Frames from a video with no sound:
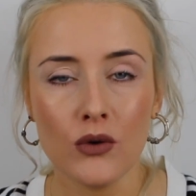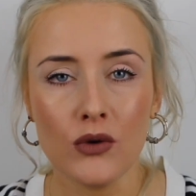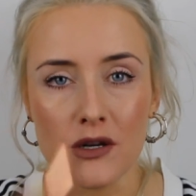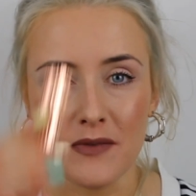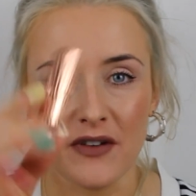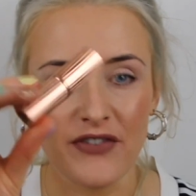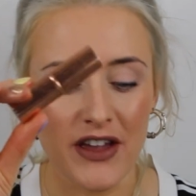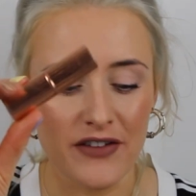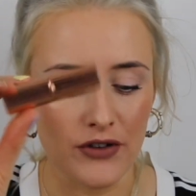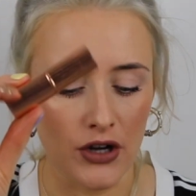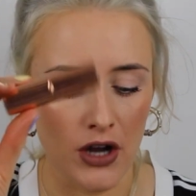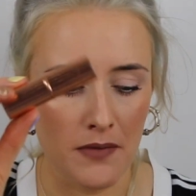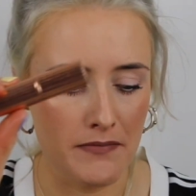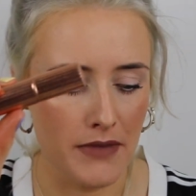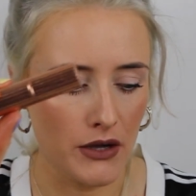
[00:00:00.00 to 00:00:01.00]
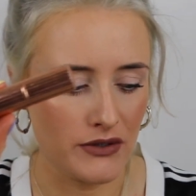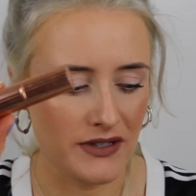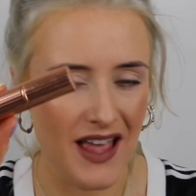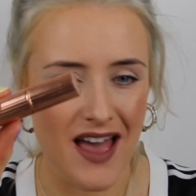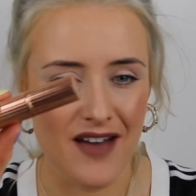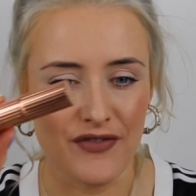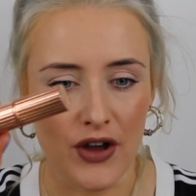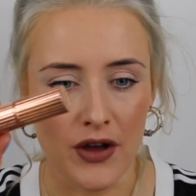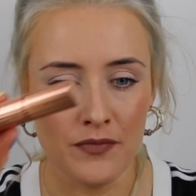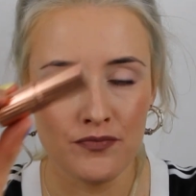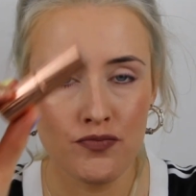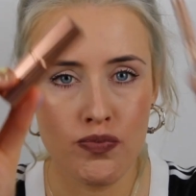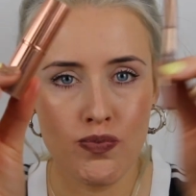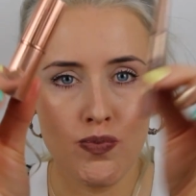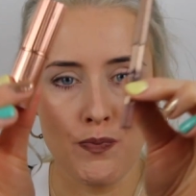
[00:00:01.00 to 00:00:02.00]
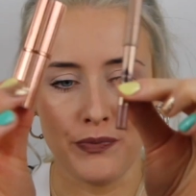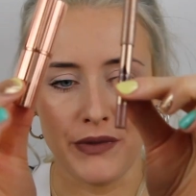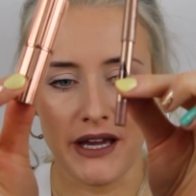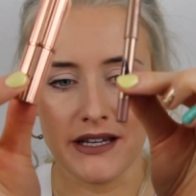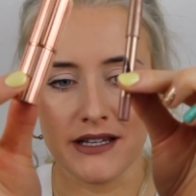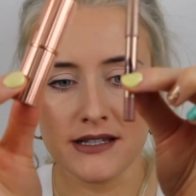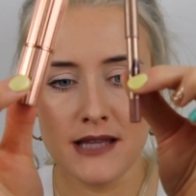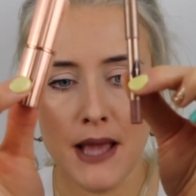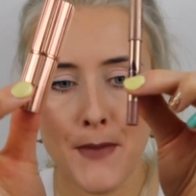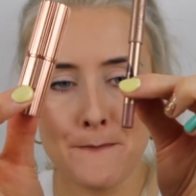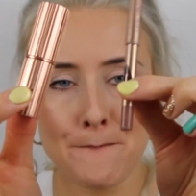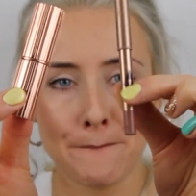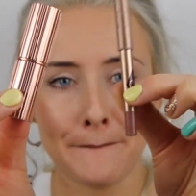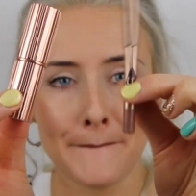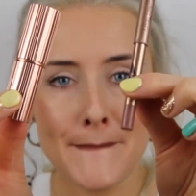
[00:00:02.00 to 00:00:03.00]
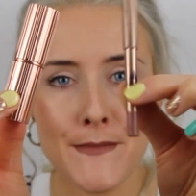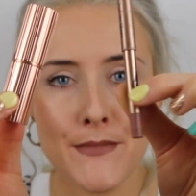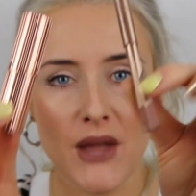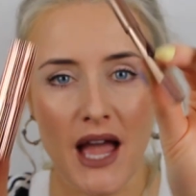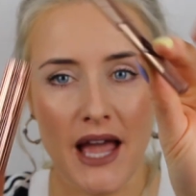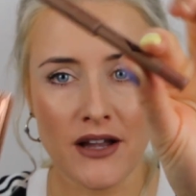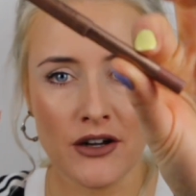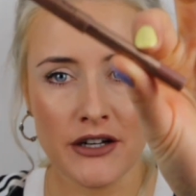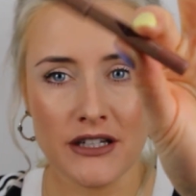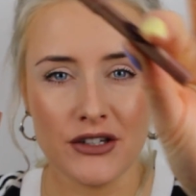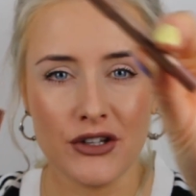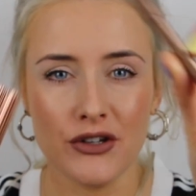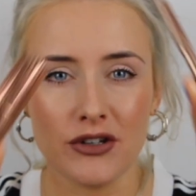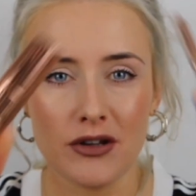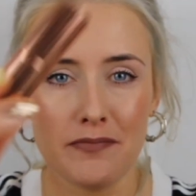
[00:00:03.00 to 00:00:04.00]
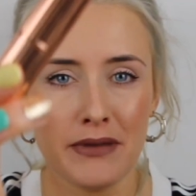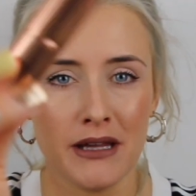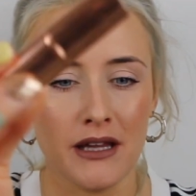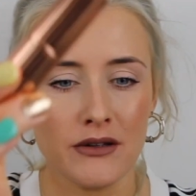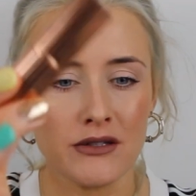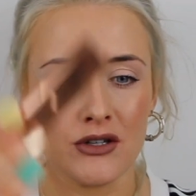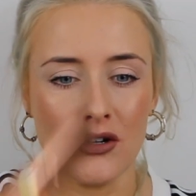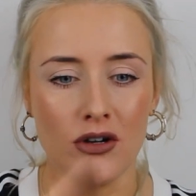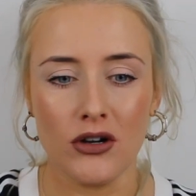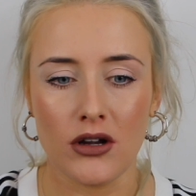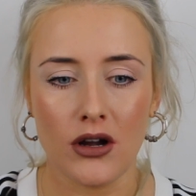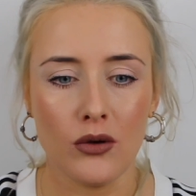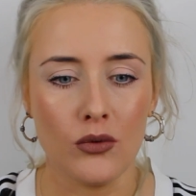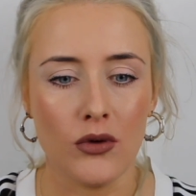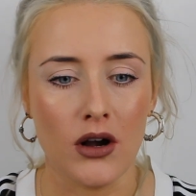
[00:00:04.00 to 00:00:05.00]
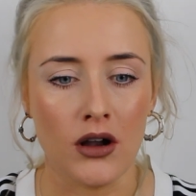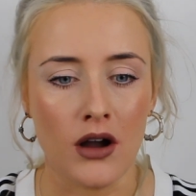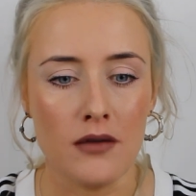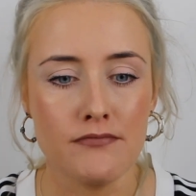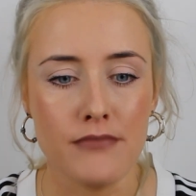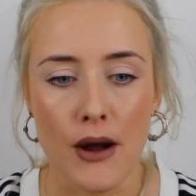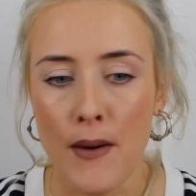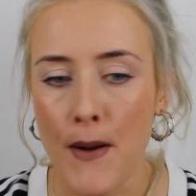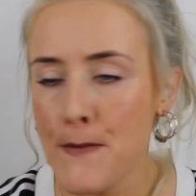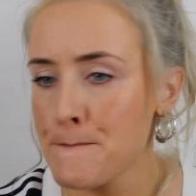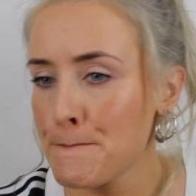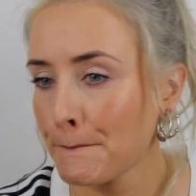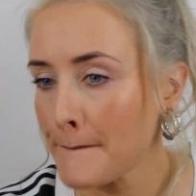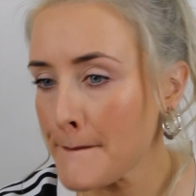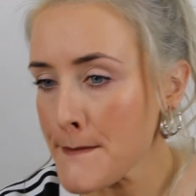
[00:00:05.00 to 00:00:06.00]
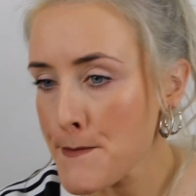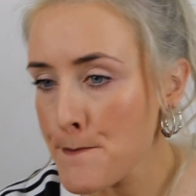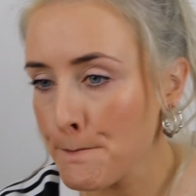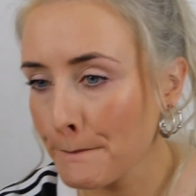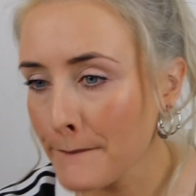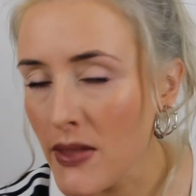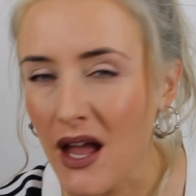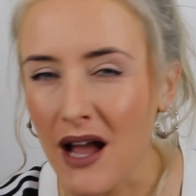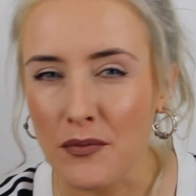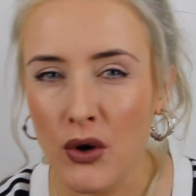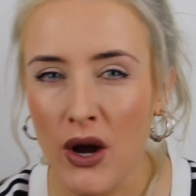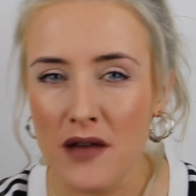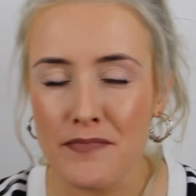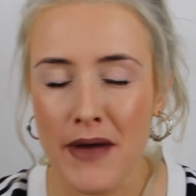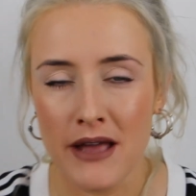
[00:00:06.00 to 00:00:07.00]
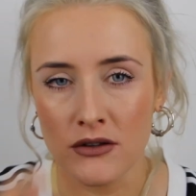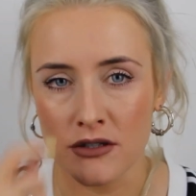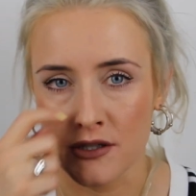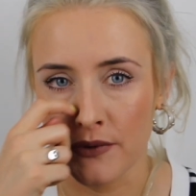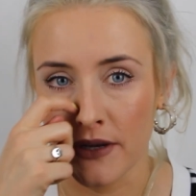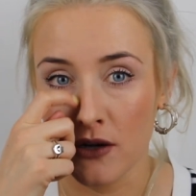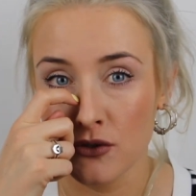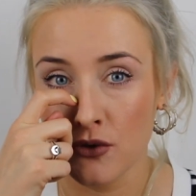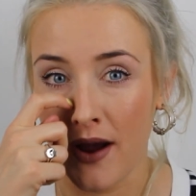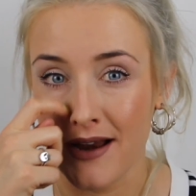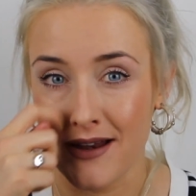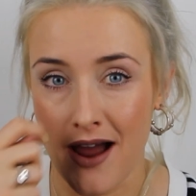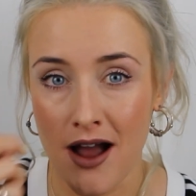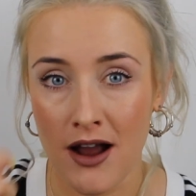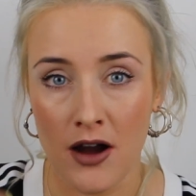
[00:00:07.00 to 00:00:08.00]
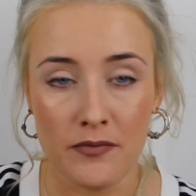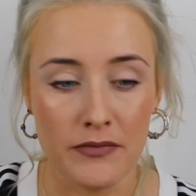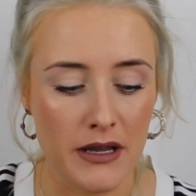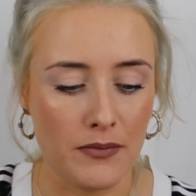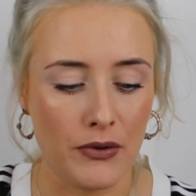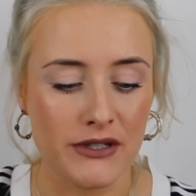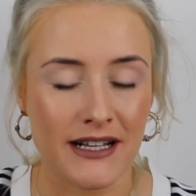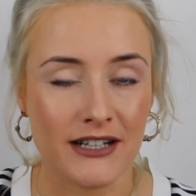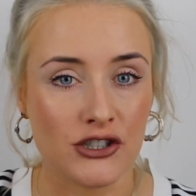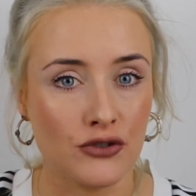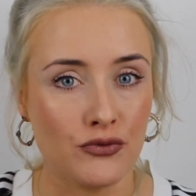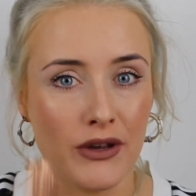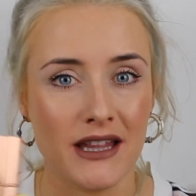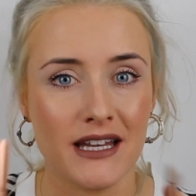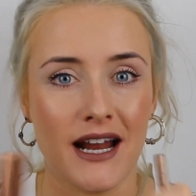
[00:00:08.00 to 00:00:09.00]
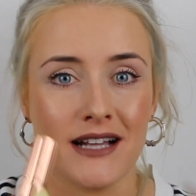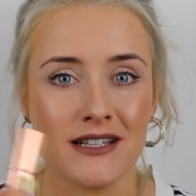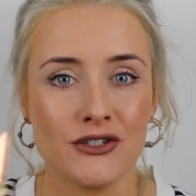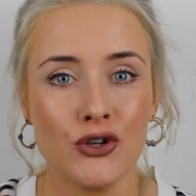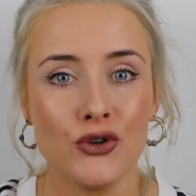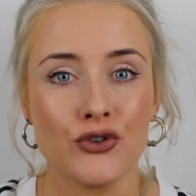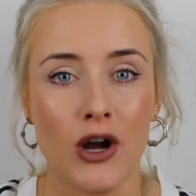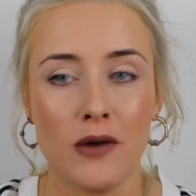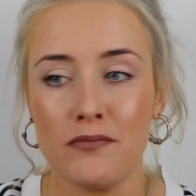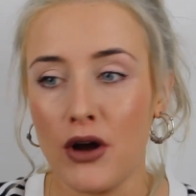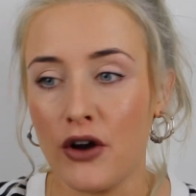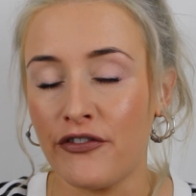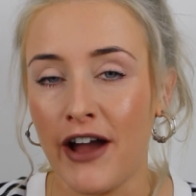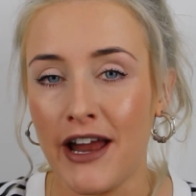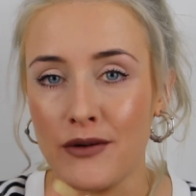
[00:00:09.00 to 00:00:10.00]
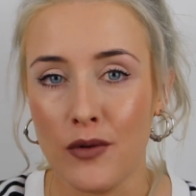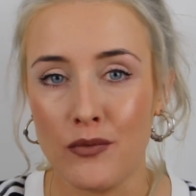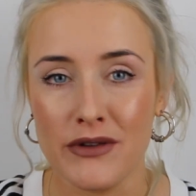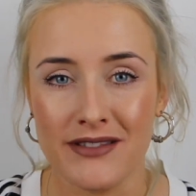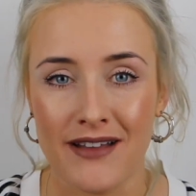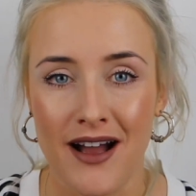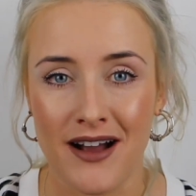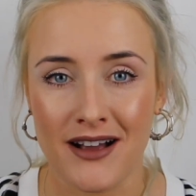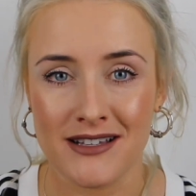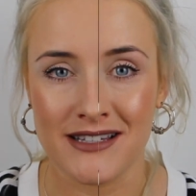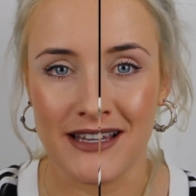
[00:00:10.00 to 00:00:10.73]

One of my favourite combos ever, that is. Iconic Nude, Pillow Talk, what a combo. I'm quite pale, so it goes quite dark on me, but it's actually a really nice nude combo for anyone with darker